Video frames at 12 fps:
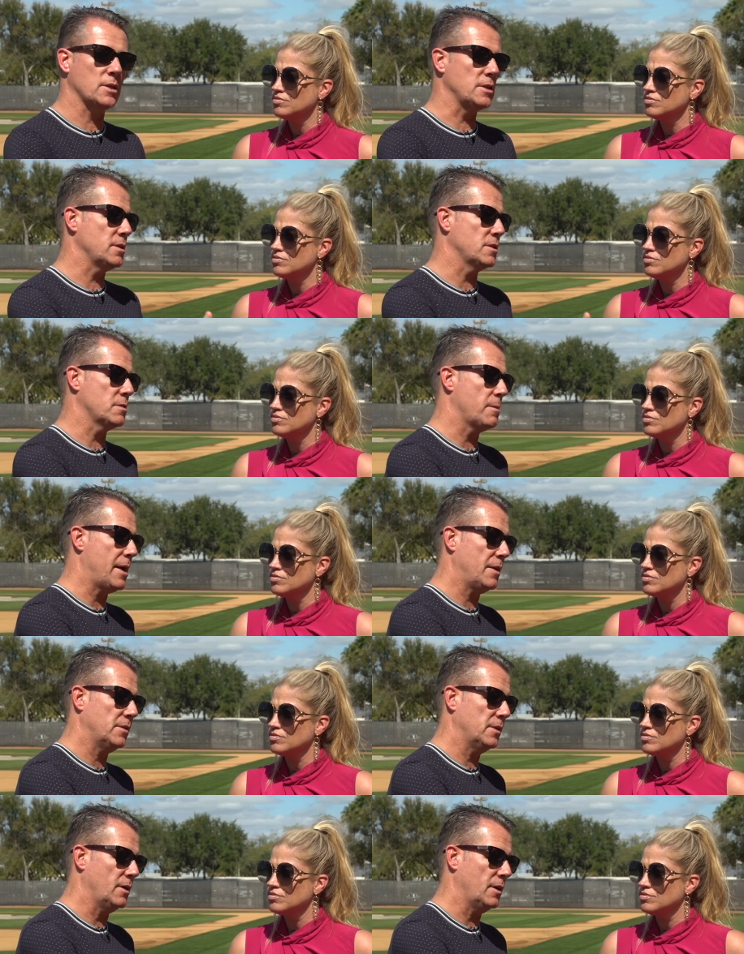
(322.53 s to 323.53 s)
Speaker 1: CC
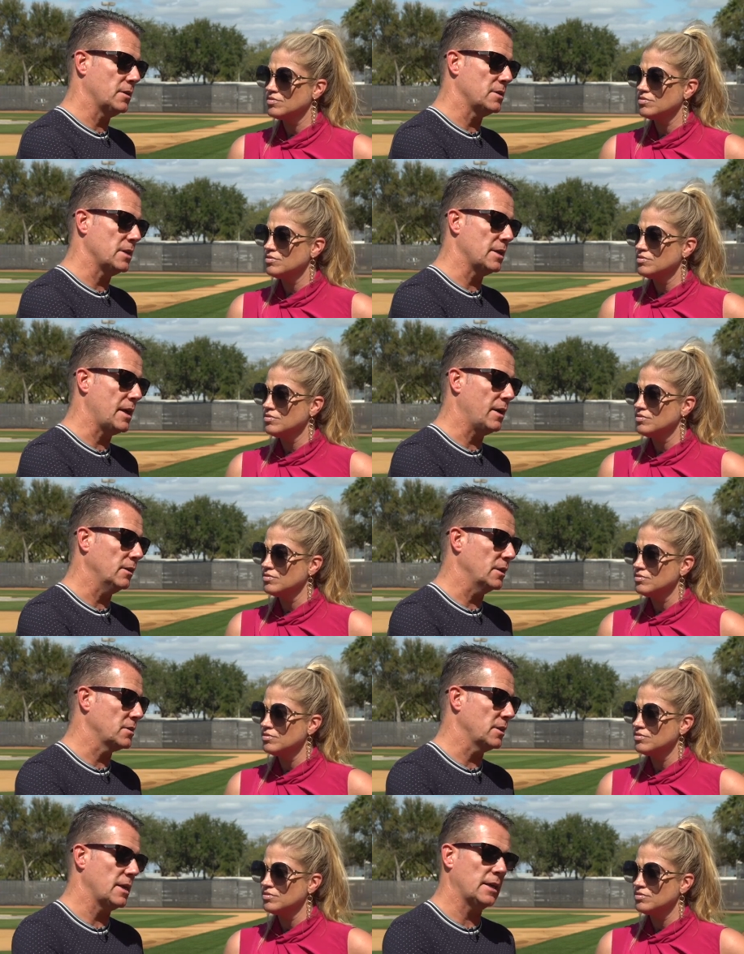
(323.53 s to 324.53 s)
Sabathia on the
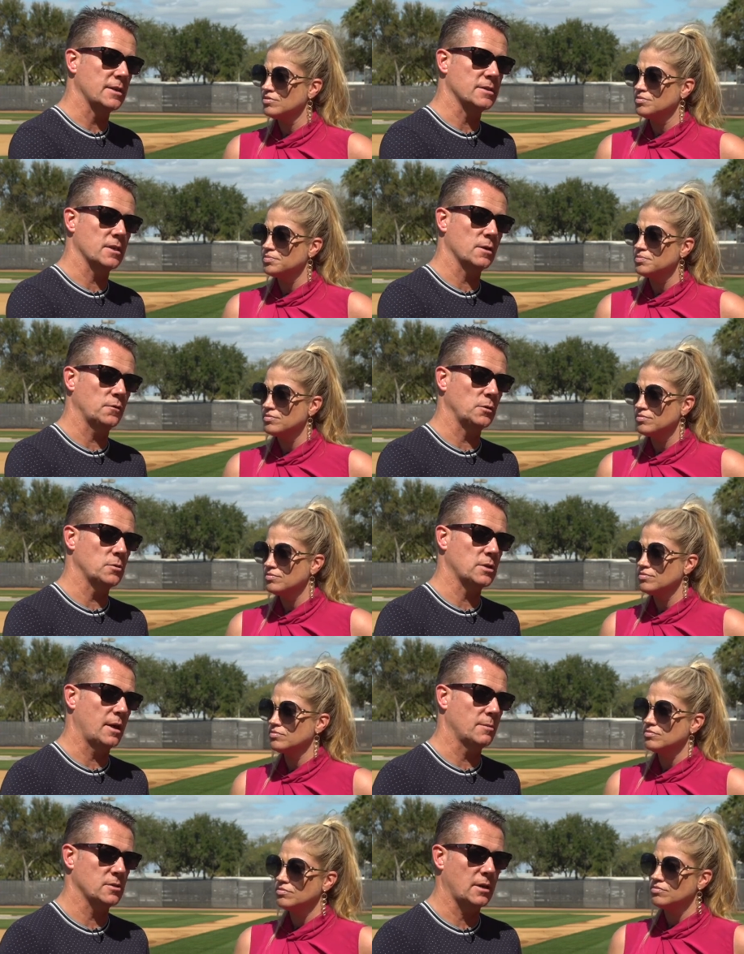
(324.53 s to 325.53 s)
DL, as the Yankees did a few
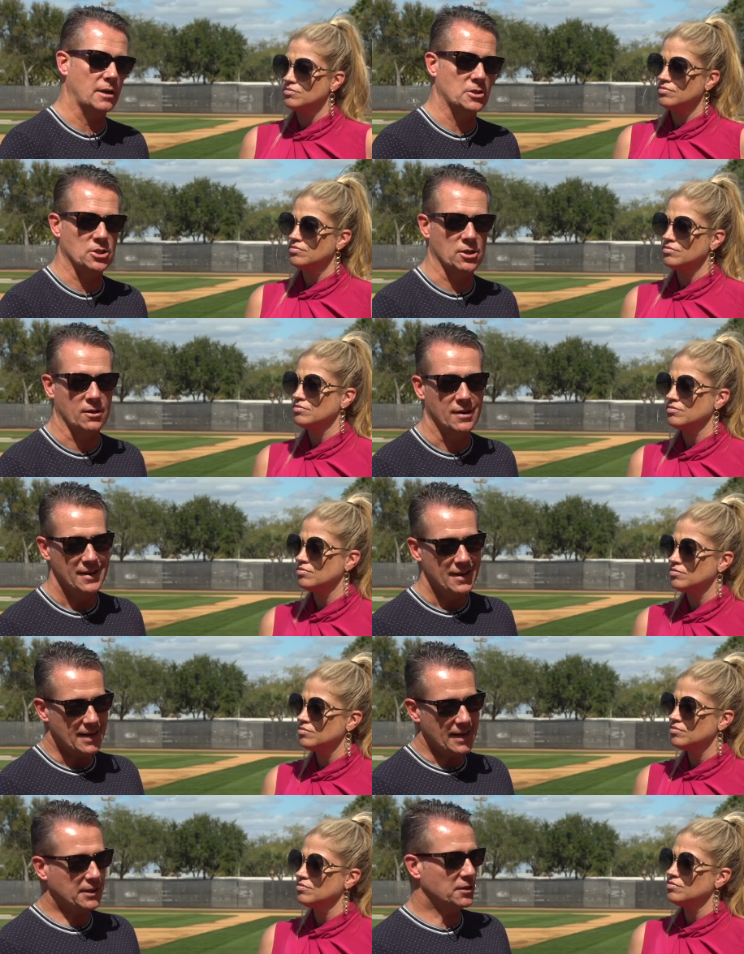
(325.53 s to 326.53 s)
times last year he